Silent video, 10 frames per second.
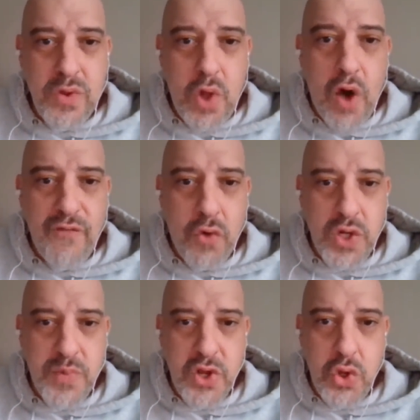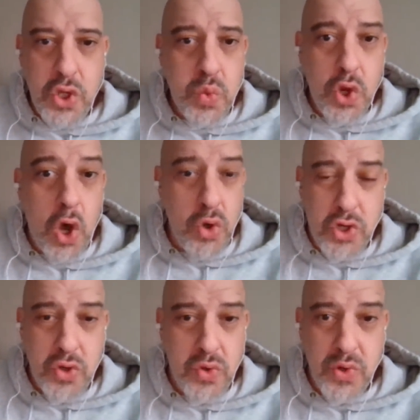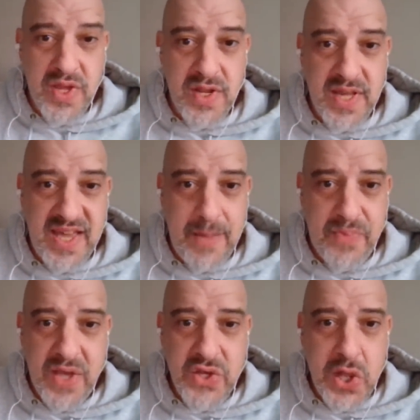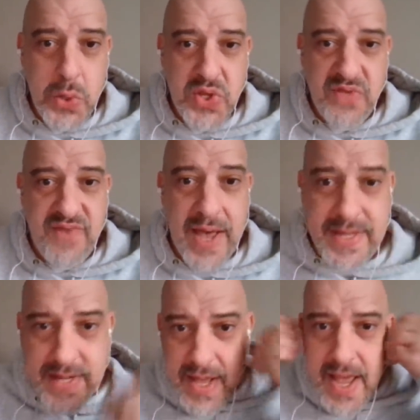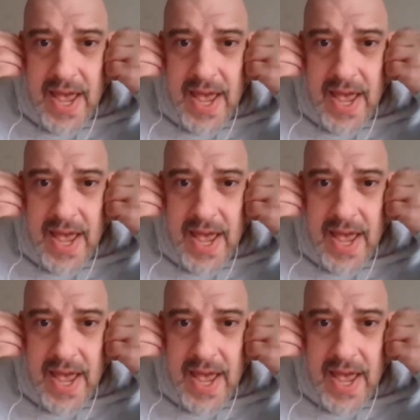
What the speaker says: law enforcement units will go to keep things close to the vest.